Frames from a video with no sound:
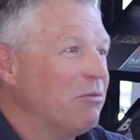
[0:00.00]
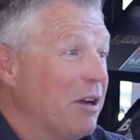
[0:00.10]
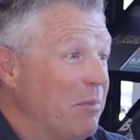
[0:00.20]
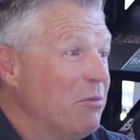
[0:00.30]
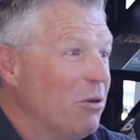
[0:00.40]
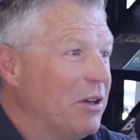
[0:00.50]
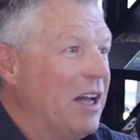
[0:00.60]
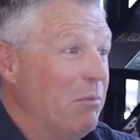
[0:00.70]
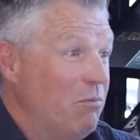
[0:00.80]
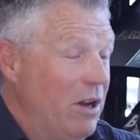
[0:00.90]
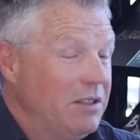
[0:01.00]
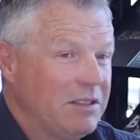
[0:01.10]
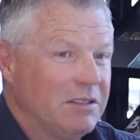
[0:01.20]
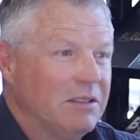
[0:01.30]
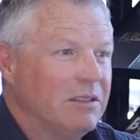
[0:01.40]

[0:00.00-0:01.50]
Rugby World Cup wins.